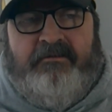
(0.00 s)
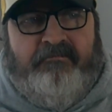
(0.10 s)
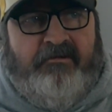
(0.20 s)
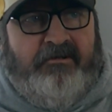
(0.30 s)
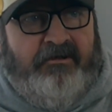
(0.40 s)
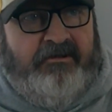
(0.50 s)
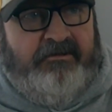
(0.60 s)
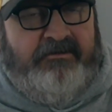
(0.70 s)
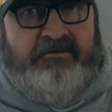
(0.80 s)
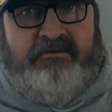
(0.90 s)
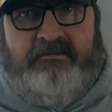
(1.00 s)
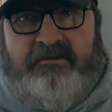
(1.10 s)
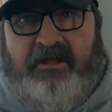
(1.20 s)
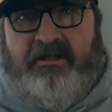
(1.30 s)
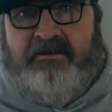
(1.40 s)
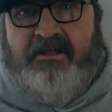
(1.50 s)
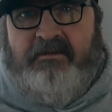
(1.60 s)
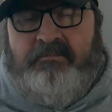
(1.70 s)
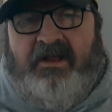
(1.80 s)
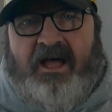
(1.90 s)
And we're going to take a
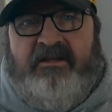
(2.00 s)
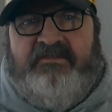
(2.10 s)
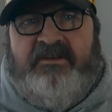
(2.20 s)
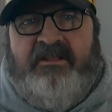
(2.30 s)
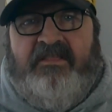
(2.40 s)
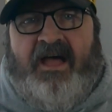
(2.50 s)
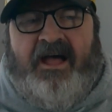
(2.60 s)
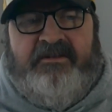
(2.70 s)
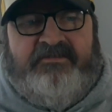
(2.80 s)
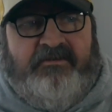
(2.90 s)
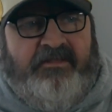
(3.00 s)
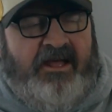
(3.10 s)
deep dive into that, so